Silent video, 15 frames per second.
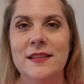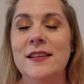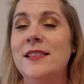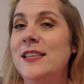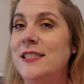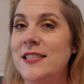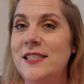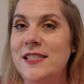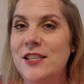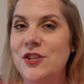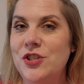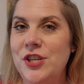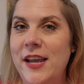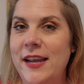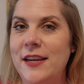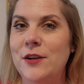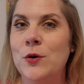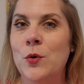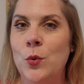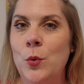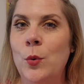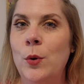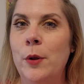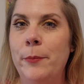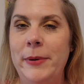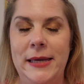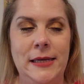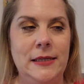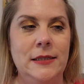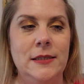This is the shade Cool
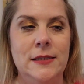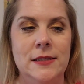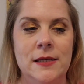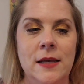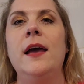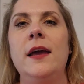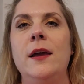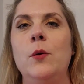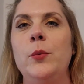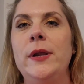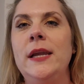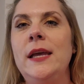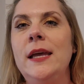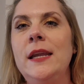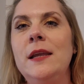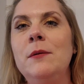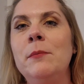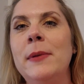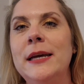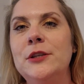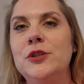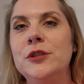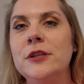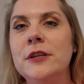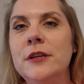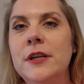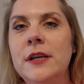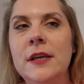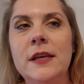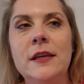Beans. I went ahead and measured
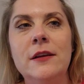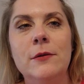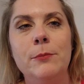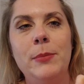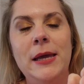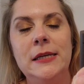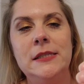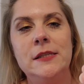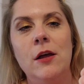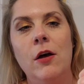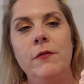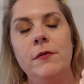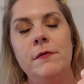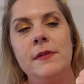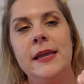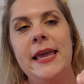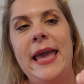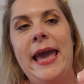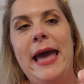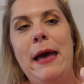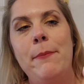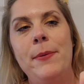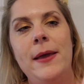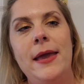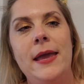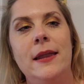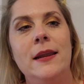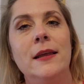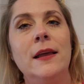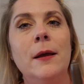it based off of the cap,
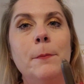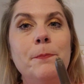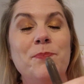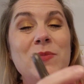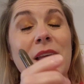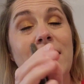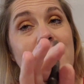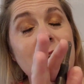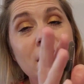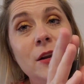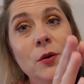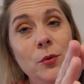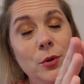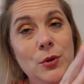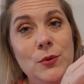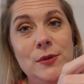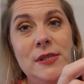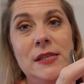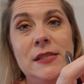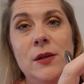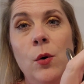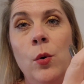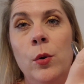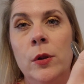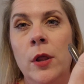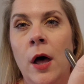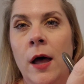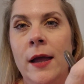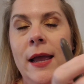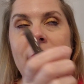and again, I don't use this a whole
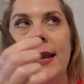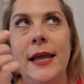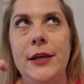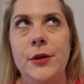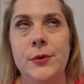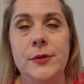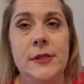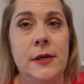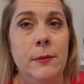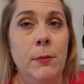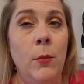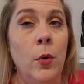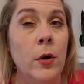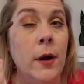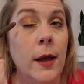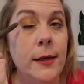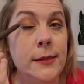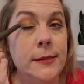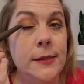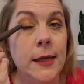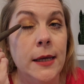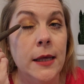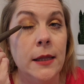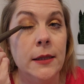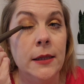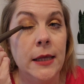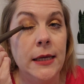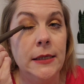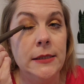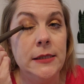lot, and I use it more as like a
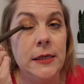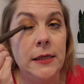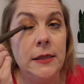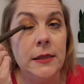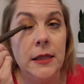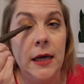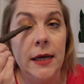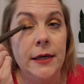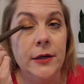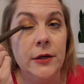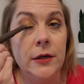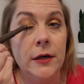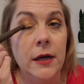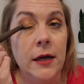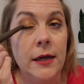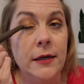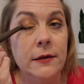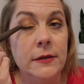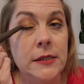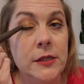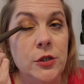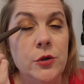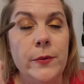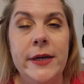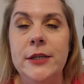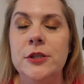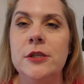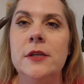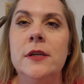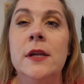lazy liner kind of
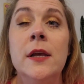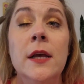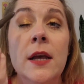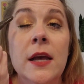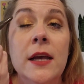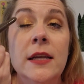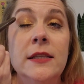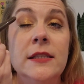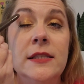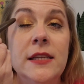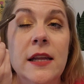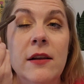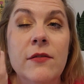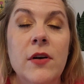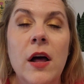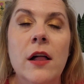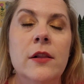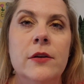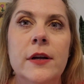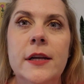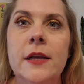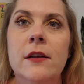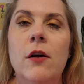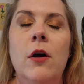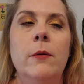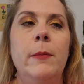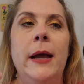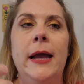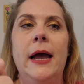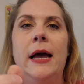situation instead of coloring it on
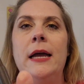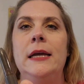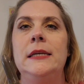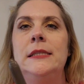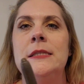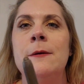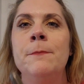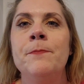my eyes.